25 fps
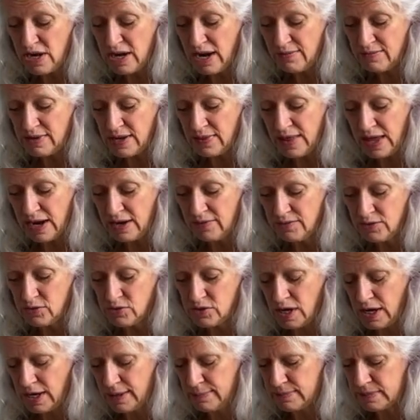I've done that a few
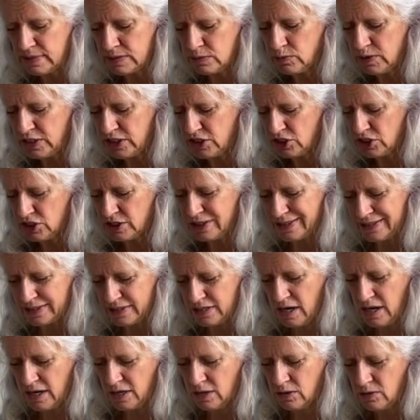times, which is
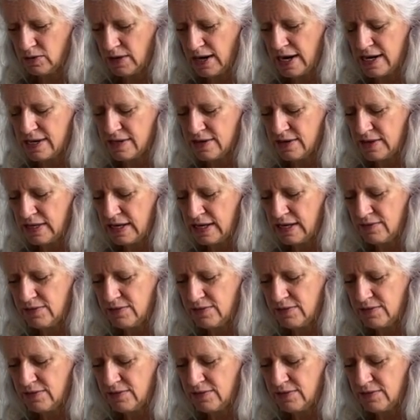not a great thing